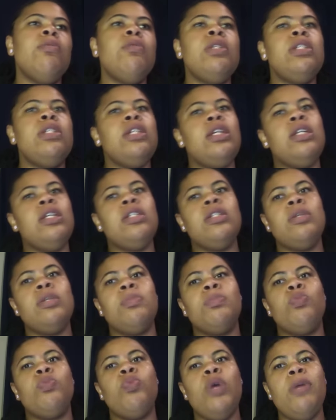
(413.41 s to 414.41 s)
We see
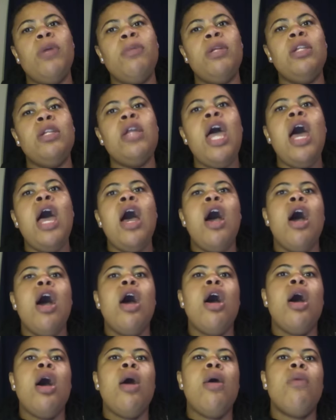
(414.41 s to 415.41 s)
some women
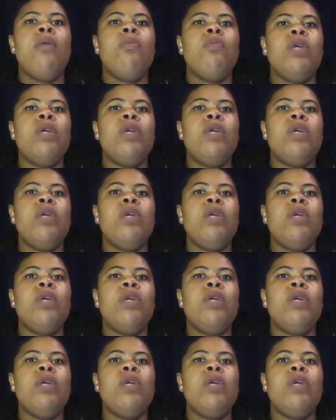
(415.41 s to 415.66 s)
um,